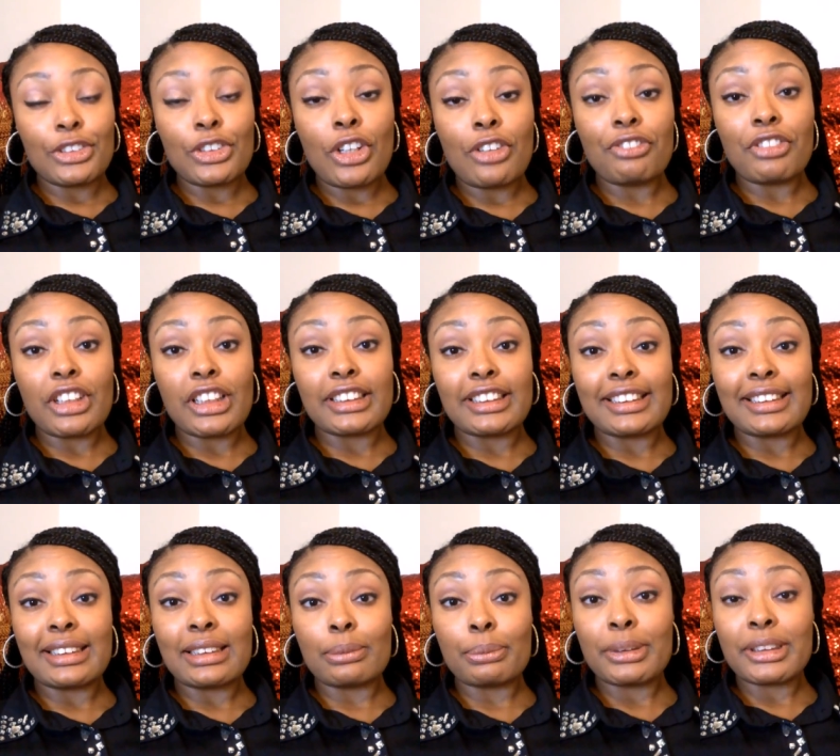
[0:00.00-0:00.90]
Don't forget to
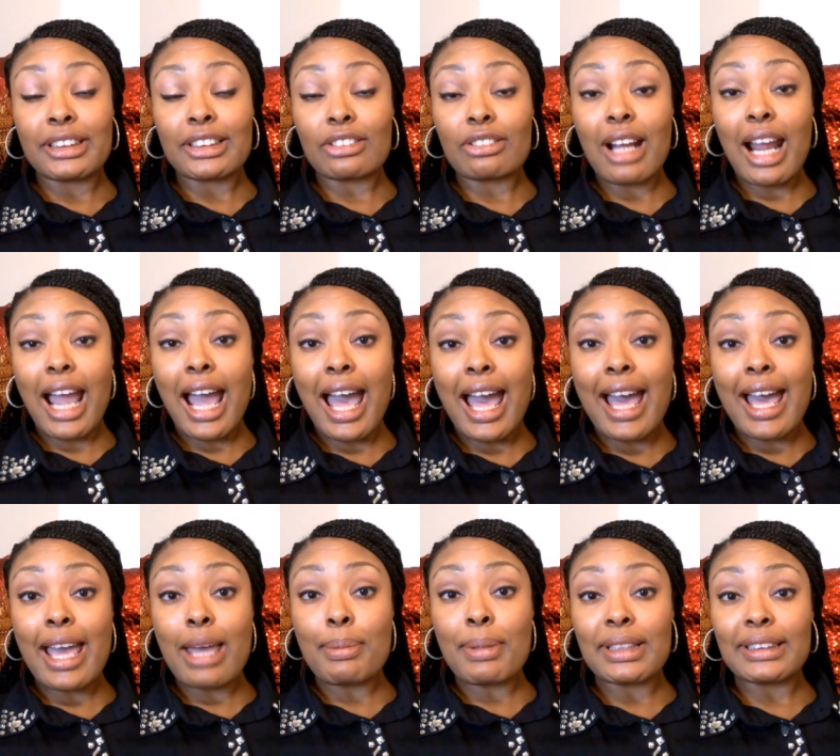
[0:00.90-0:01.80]

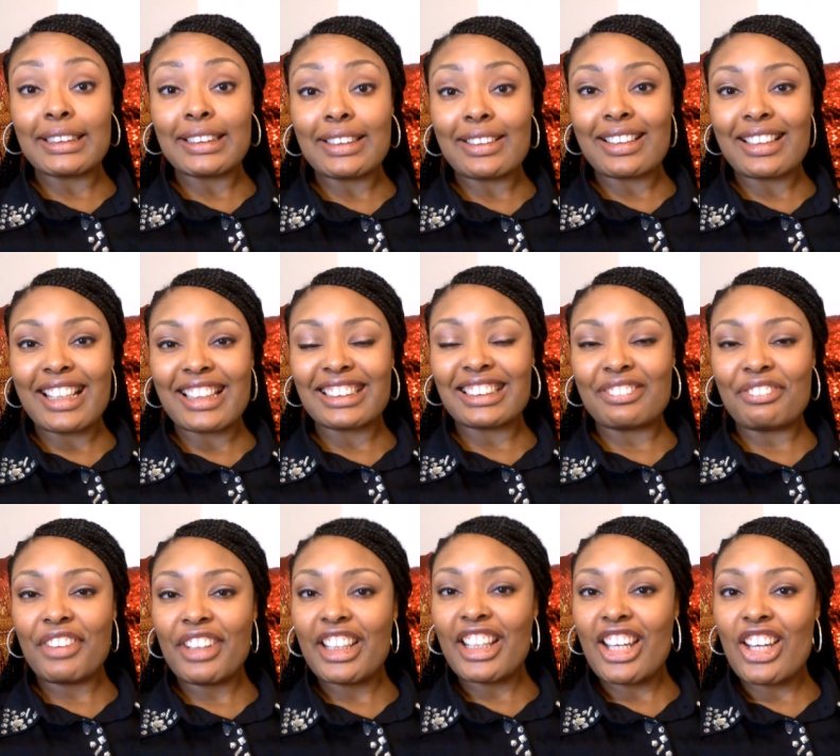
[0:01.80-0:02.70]
subscribe. Until the next
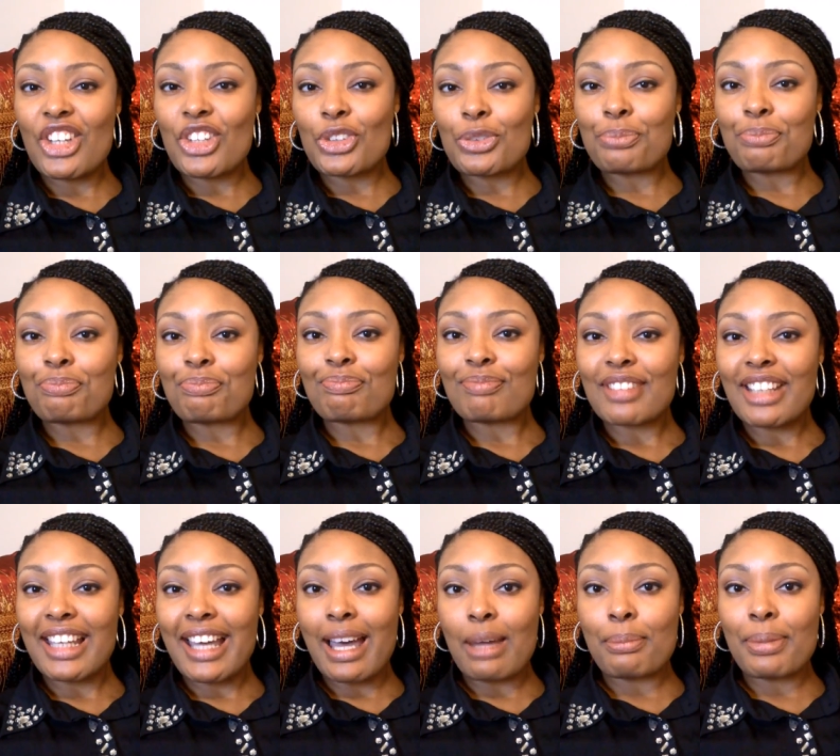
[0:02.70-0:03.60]
video,
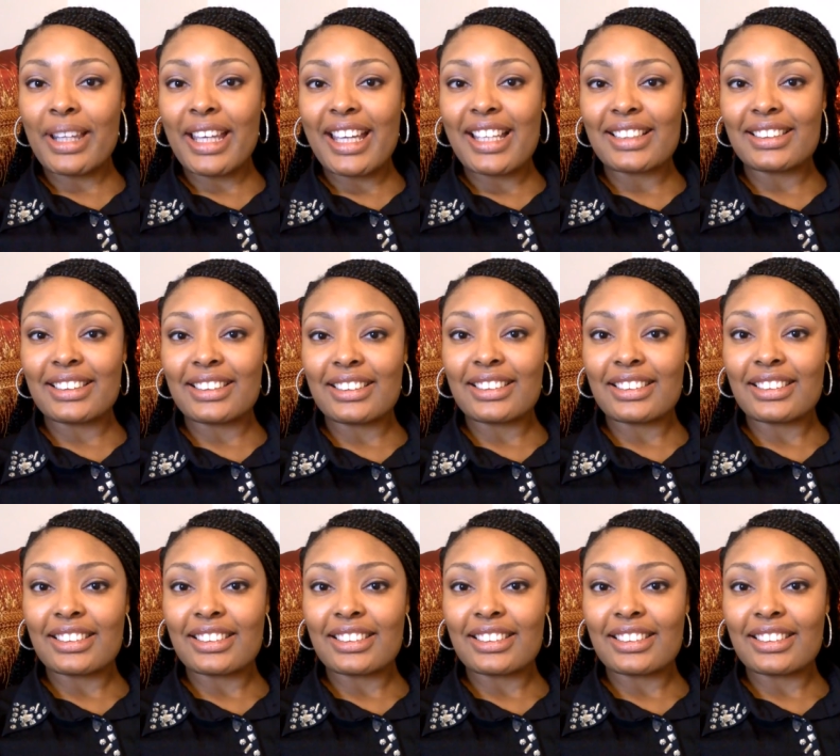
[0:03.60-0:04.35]
God bless.